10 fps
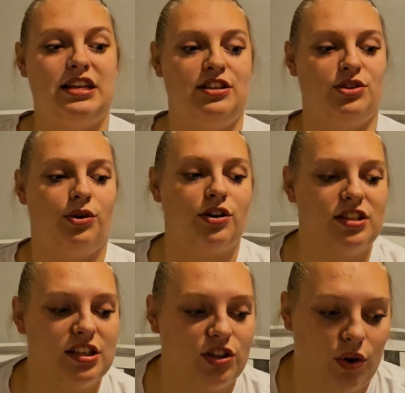And so hers
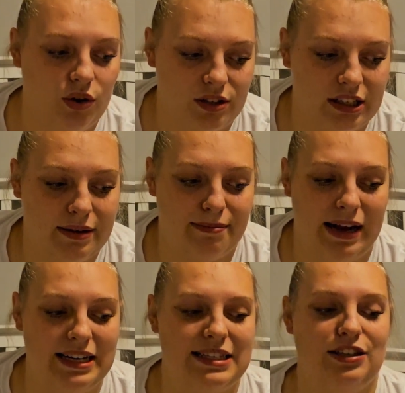is gold,
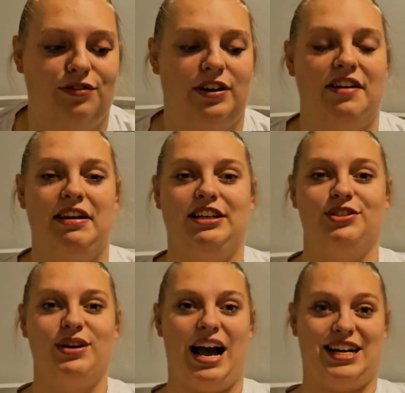mine is silver, and they
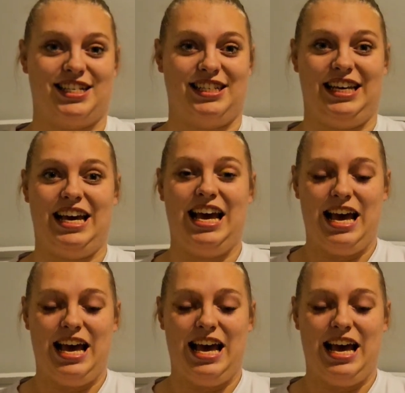do actually